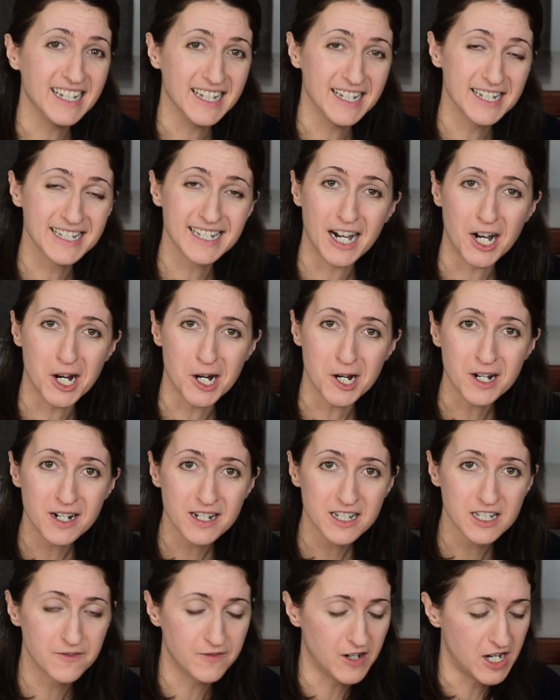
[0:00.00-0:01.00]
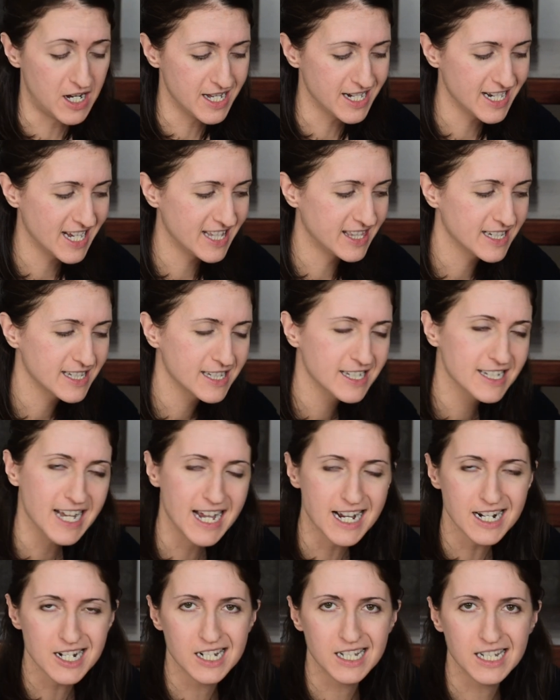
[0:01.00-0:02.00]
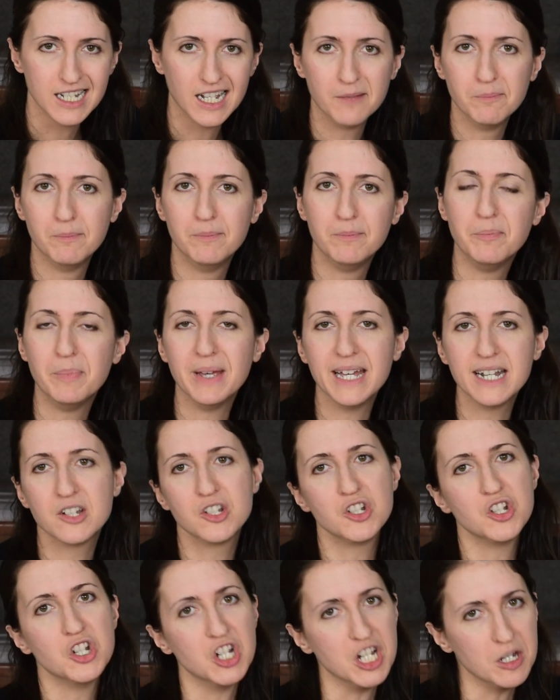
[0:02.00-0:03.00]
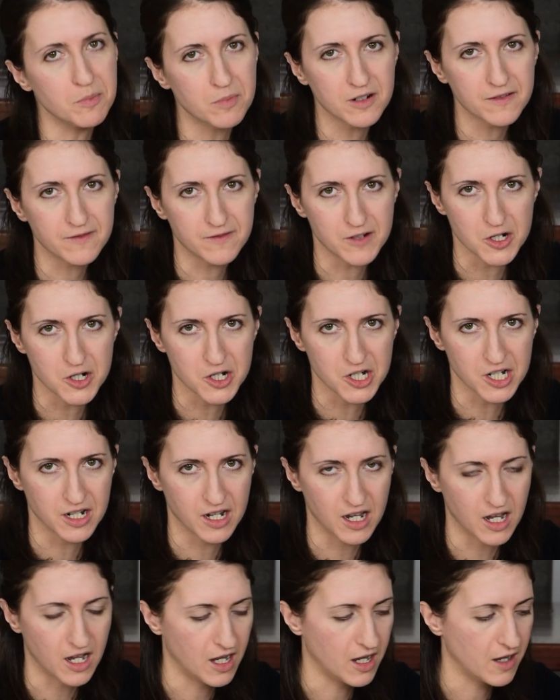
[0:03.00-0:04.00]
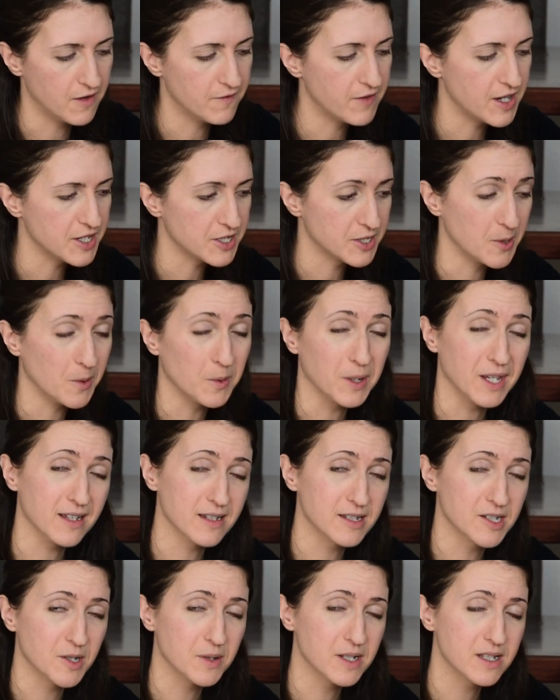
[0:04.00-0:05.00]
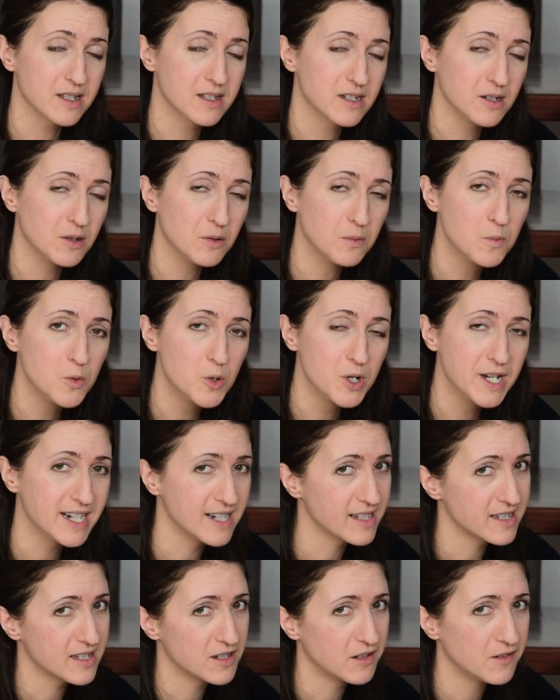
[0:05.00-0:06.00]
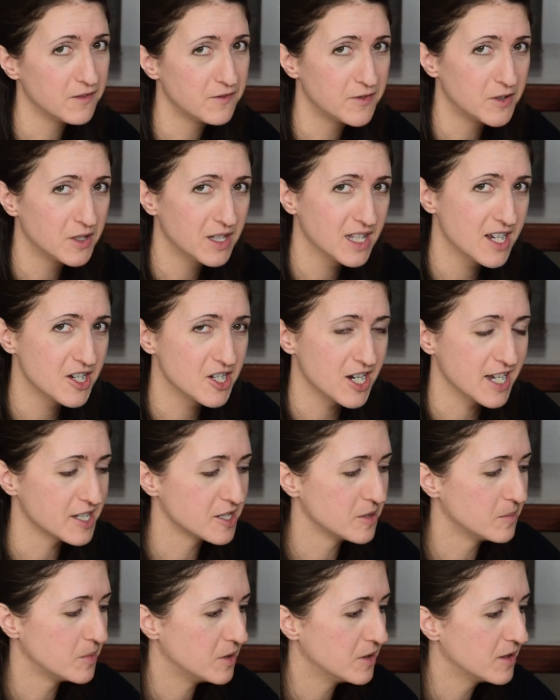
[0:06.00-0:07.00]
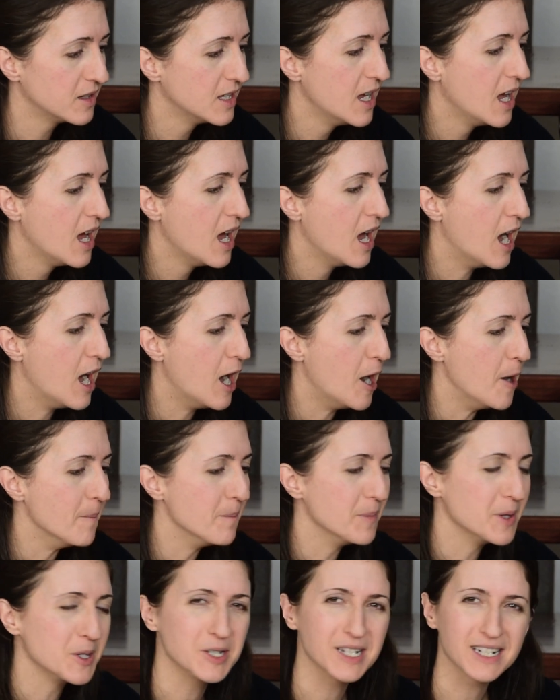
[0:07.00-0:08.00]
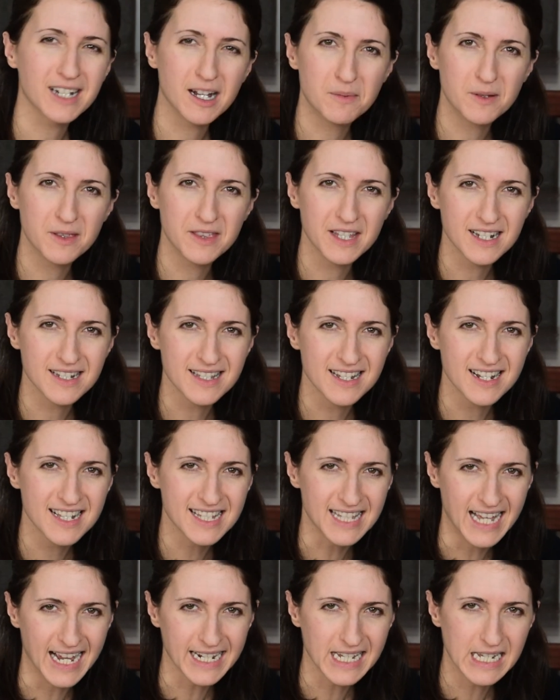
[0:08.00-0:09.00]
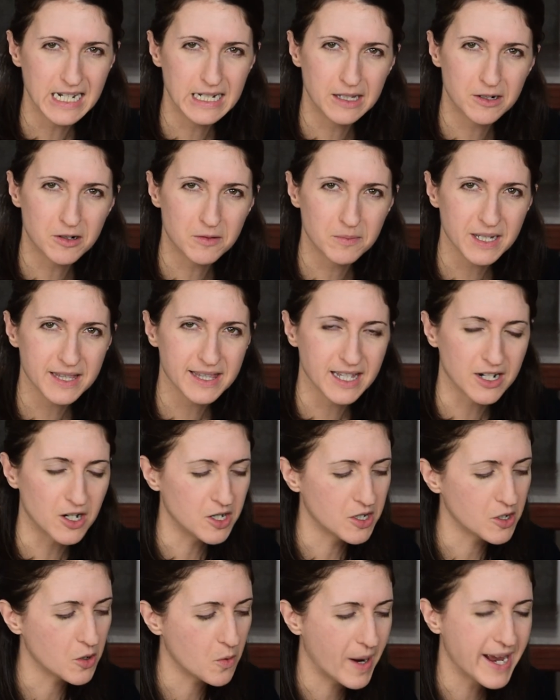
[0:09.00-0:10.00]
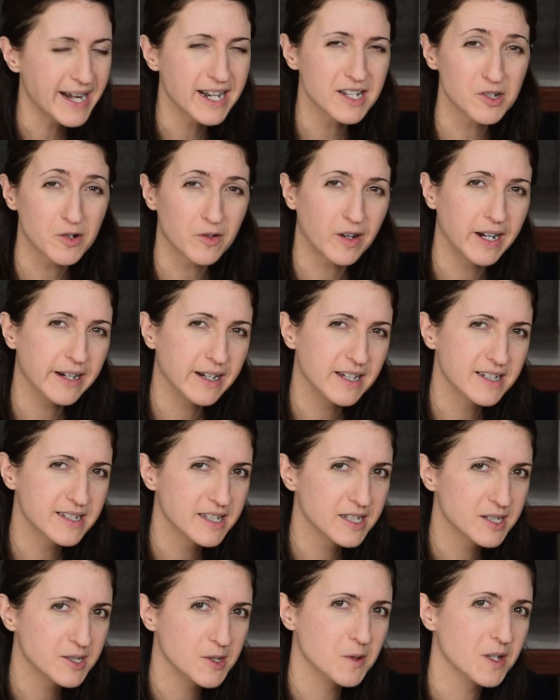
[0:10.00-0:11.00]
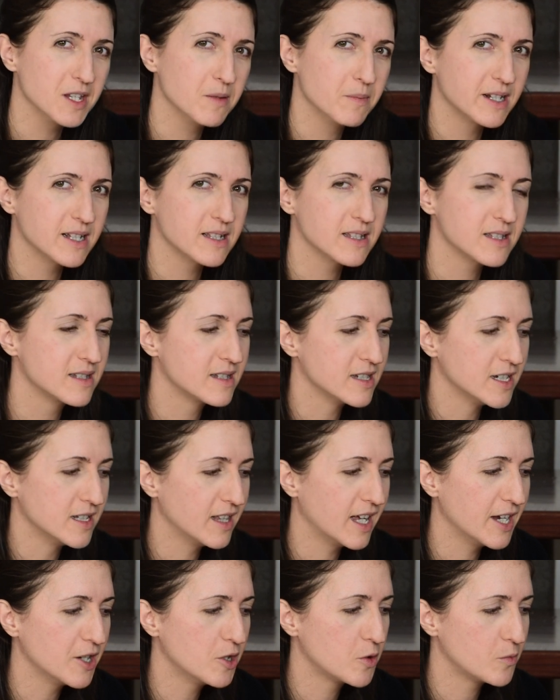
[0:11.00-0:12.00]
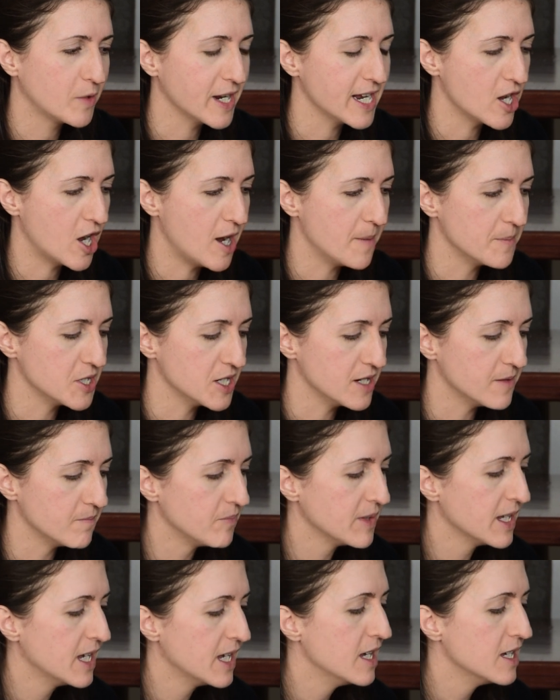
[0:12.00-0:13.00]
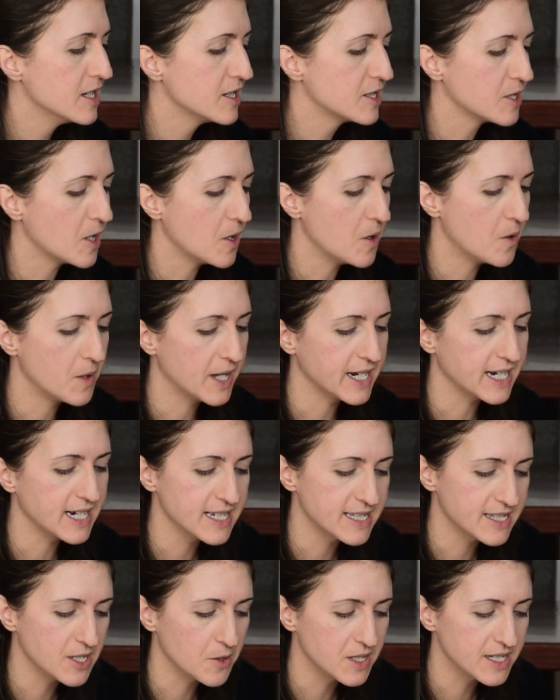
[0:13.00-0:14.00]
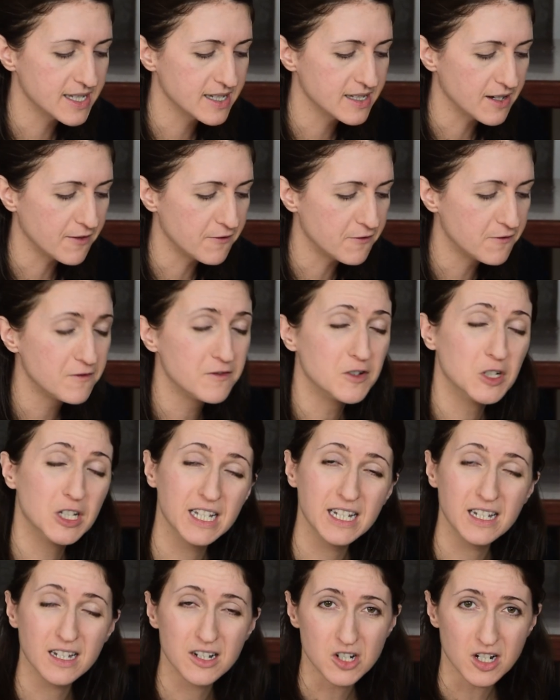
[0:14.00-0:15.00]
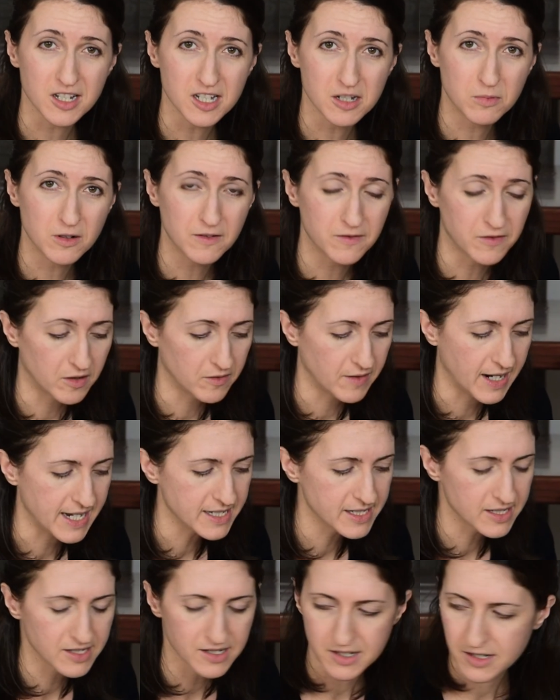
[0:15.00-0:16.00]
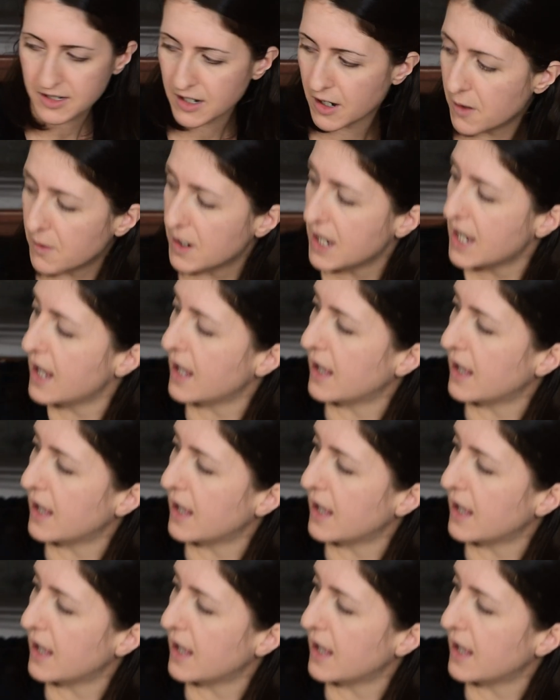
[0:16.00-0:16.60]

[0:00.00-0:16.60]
is our Spawn, and this is actually a bit cheaper version of a Stokey. So it's still wood, it's still fully adjustable. There's a couple things that it's lacking a little bit that aren't quite as great as the Stokey, but it's still a great option. So like I said, this is a fully adjustable footrest. So